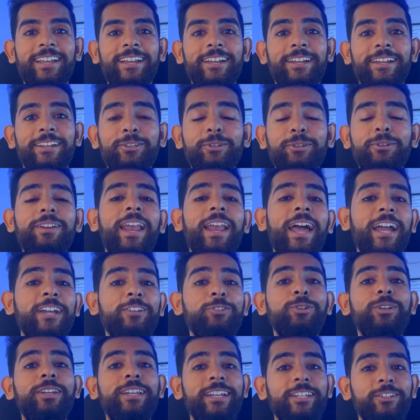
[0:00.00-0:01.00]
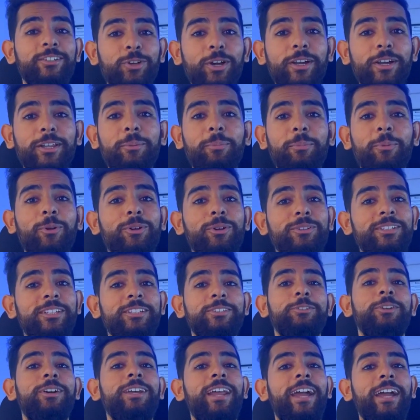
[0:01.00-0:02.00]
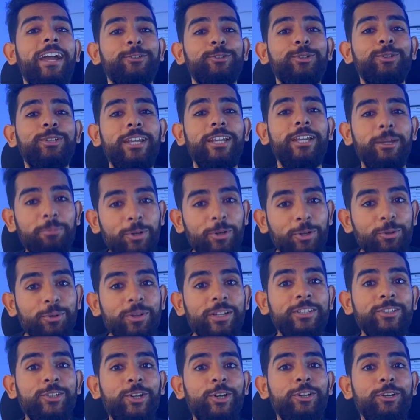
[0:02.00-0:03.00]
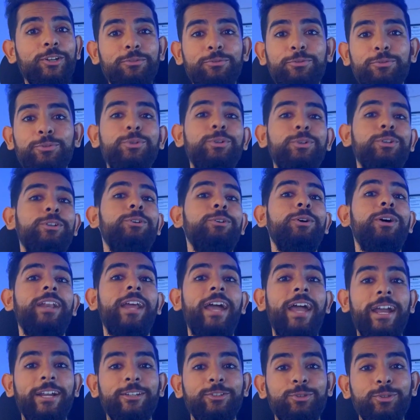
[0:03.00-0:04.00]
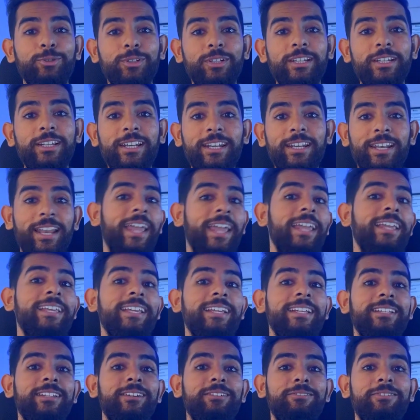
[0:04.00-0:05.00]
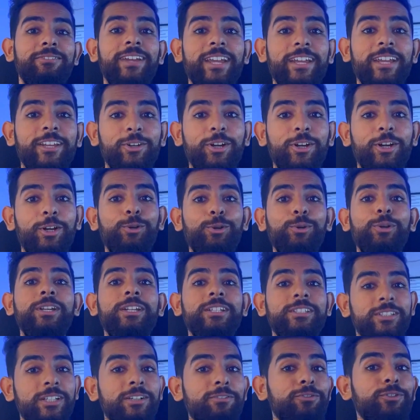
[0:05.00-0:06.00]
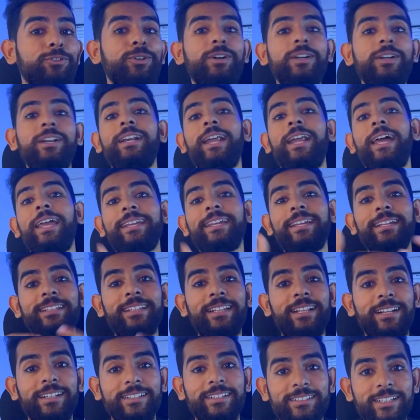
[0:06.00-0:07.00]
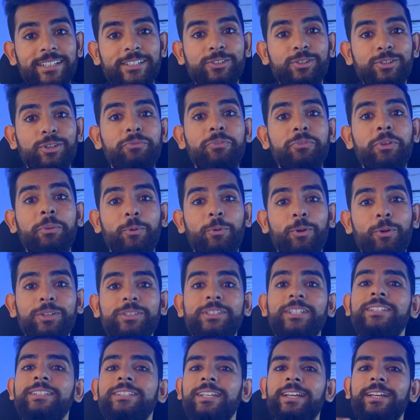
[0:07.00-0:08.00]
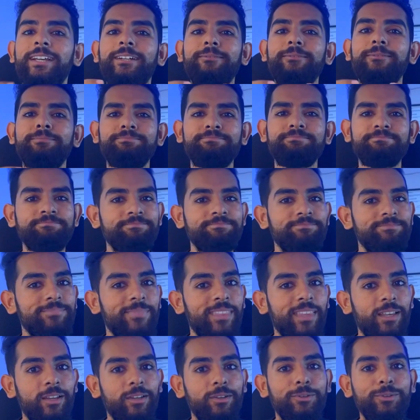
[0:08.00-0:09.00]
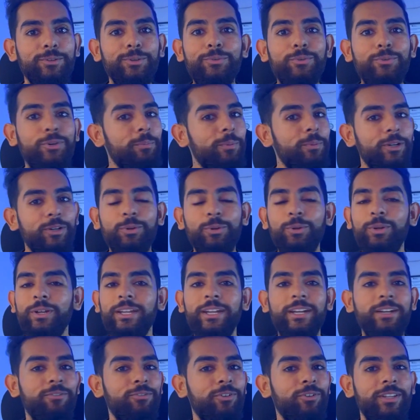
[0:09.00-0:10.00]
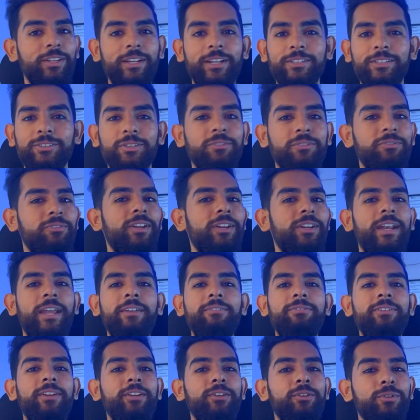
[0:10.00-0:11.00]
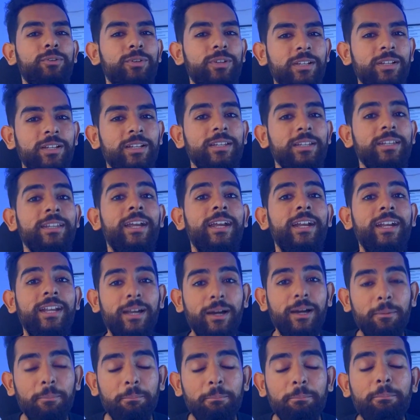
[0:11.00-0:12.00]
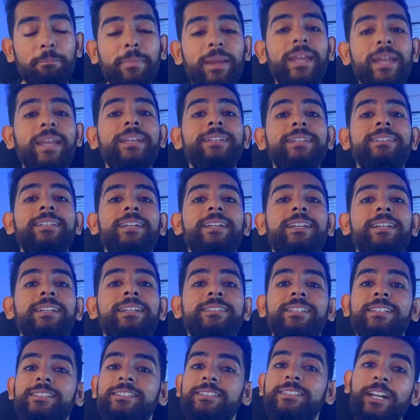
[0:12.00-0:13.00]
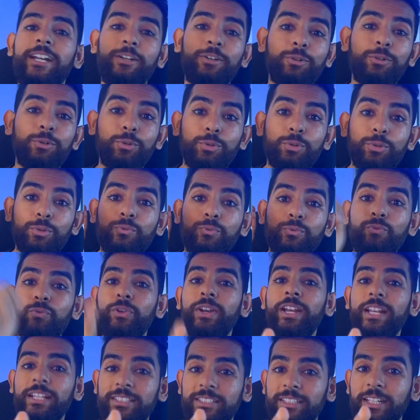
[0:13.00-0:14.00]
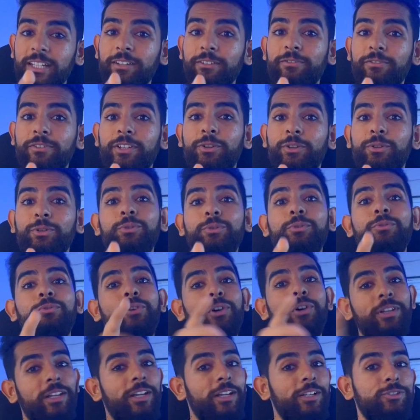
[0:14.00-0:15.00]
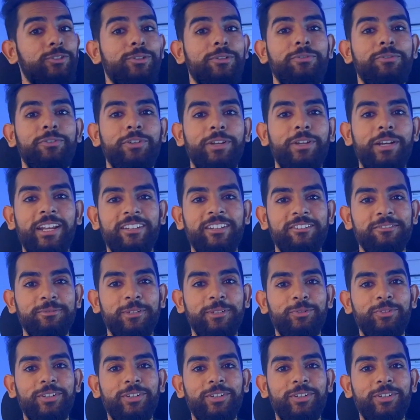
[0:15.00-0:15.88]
You will actually enjoy the process. You are actually able to enjoy your food. You are actually liking the way you are doing stuff. You are liking the results of the process. You would be doing it for the rest of your life, and you will get amazing results that will stay with you for the rest of your life, man.